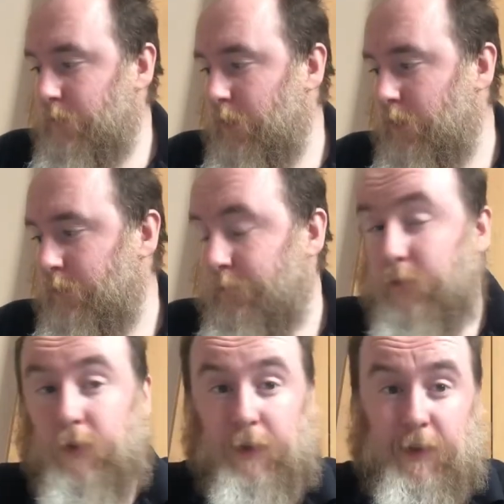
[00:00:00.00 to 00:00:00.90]
Um,
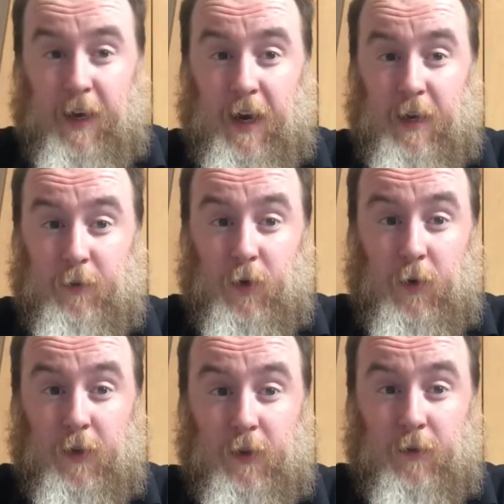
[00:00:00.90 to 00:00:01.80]
and yeah, I am
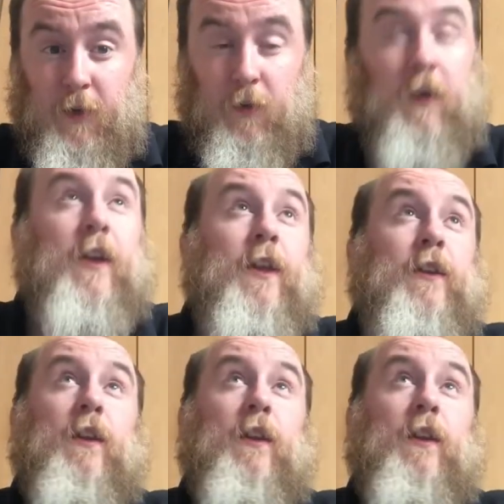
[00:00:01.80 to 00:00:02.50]
doing this video in